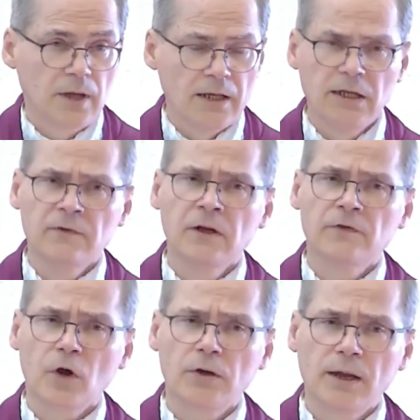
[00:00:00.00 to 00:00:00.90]
And even
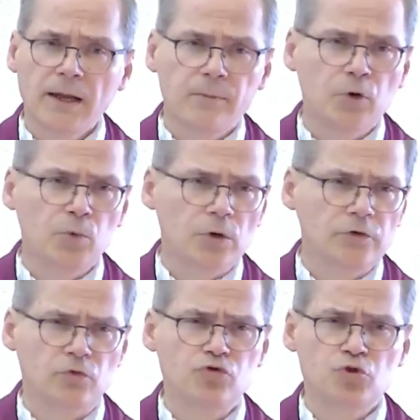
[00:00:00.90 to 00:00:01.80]
if our neighbor were
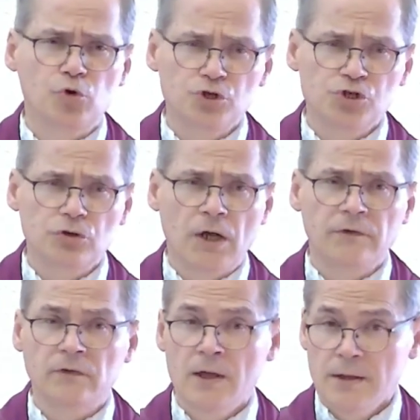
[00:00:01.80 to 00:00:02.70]
to torture
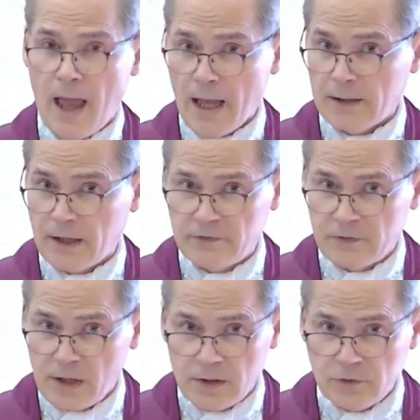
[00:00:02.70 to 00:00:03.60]
us and, let's
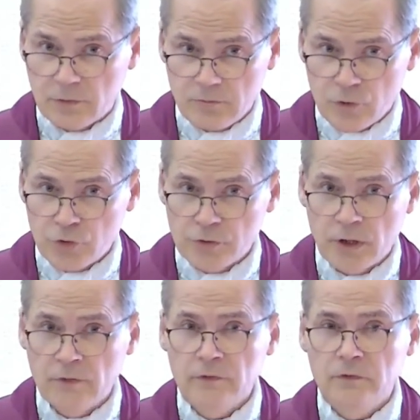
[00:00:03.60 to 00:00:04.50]
say, to
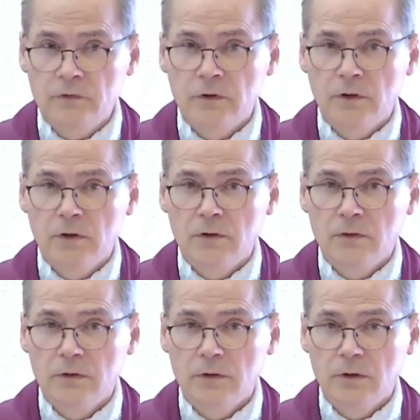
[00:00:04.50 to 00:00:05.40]
murder us,
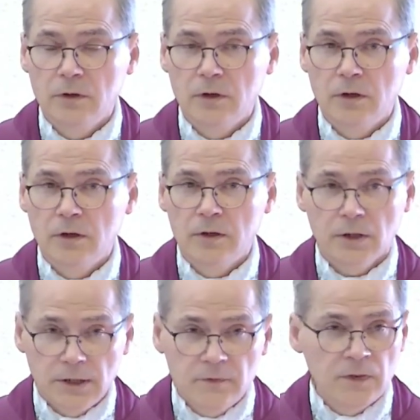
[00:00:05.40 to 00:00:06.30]

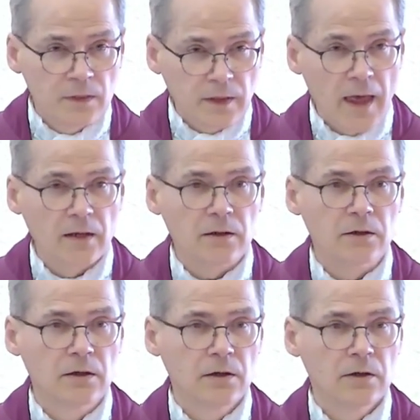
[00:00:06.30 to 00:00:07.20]
even
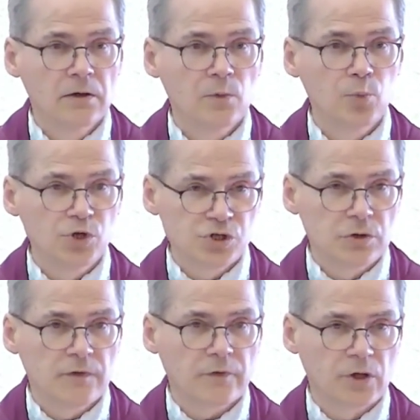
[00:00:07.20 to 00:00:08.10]
then we
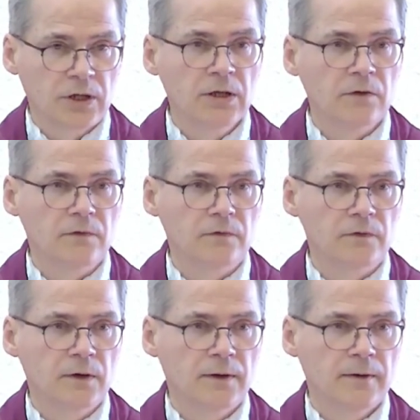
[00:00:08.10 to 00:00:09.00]
should forgive